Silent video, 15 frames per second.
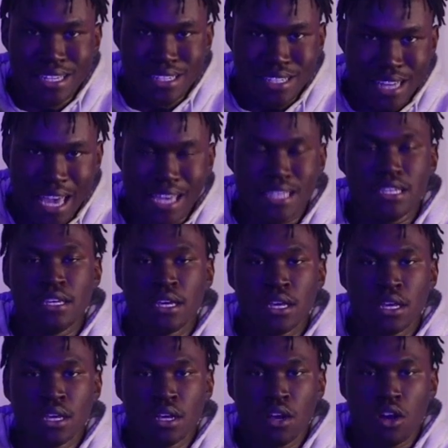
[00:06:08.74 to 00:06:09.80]
day.
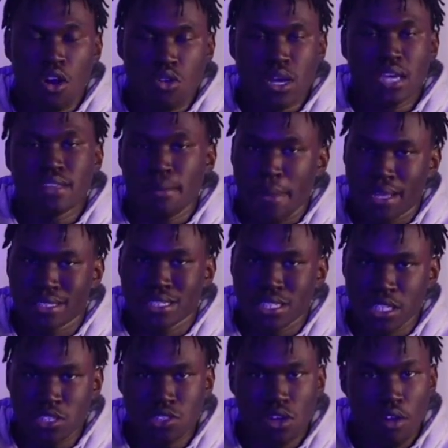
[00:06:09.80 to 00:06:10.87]
Okay. They make
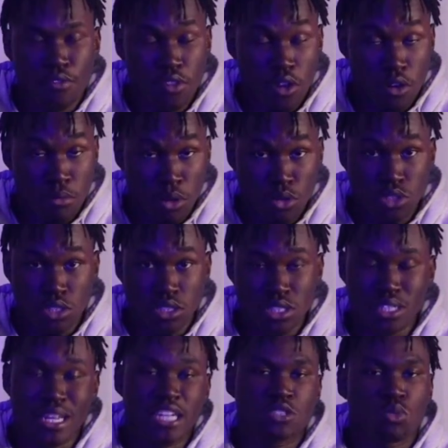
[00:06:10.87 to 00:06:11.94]
decisions off of their emotions.
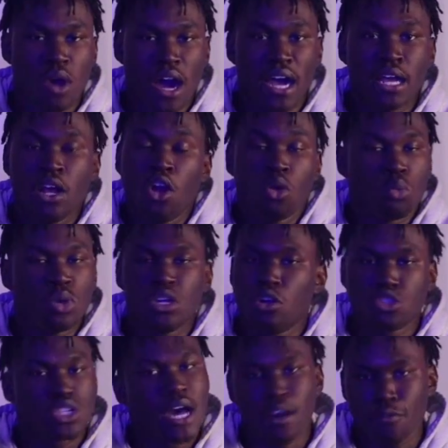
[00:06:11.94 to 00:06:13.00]
And that's why we
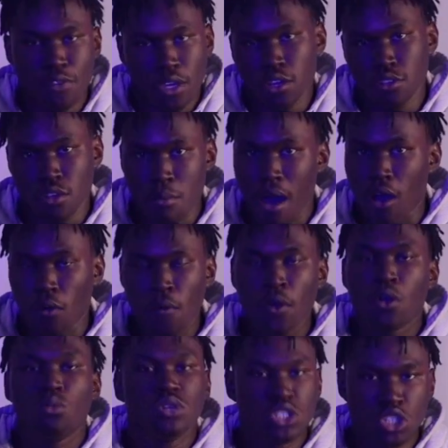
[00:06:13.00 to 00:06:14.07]
don't try to figure them out.
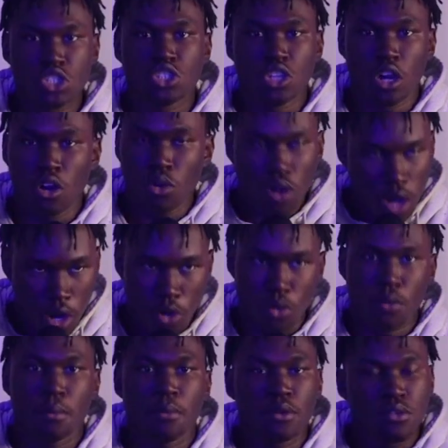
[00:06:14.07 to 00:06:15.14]
We just know,
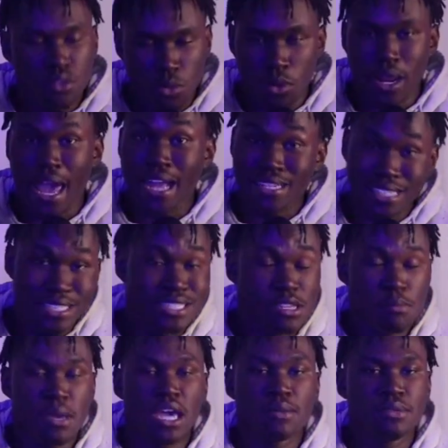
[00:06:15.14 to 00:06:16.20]
oh, you want to act
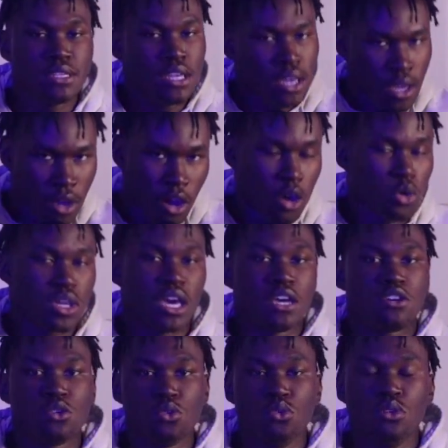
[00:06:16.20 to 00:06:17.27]
distant, baby? Okay,
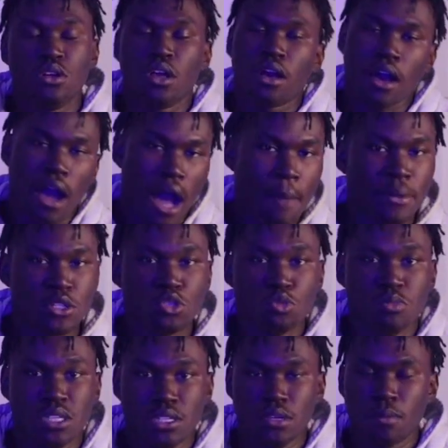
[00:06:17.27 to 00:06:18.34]
cool. I'm going to do
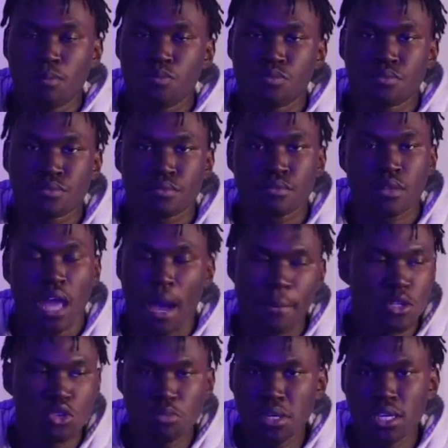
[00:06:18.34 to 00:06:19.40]
me. I'm
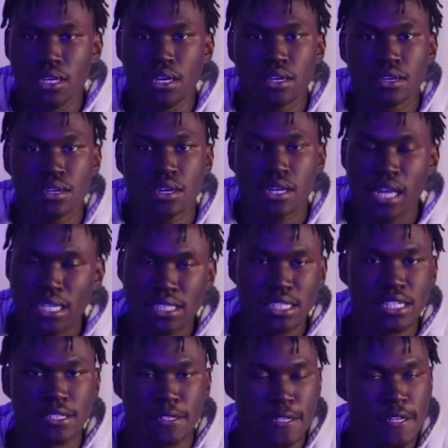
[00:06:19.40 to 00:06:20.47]
going to do me. That's
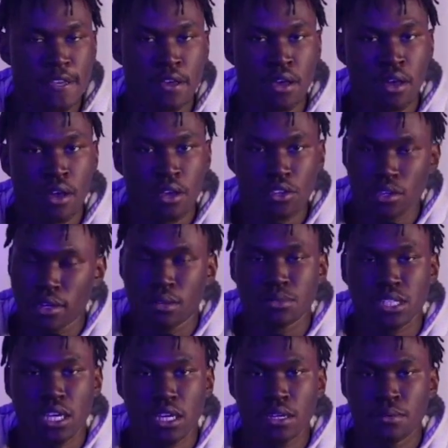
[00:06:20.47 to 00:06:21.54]
it. You know what I'm
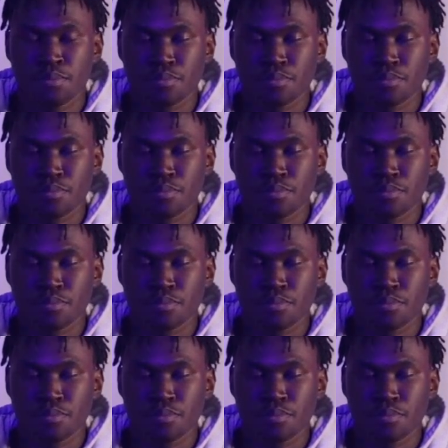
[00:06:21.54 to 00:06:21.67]
saying?